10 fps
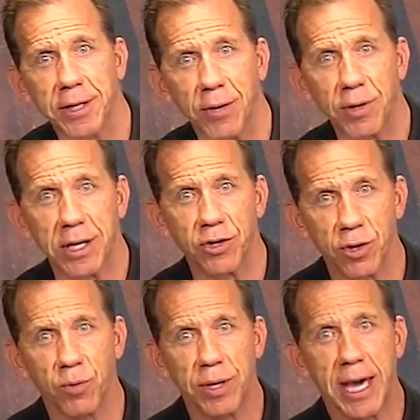You know, we can do
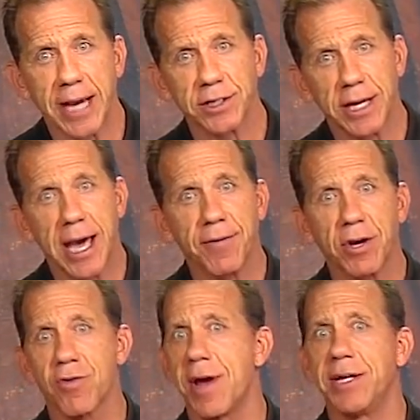it. We actually have a
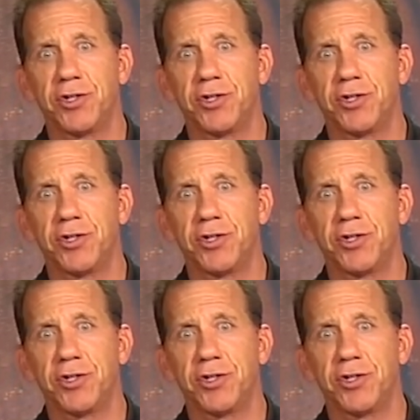great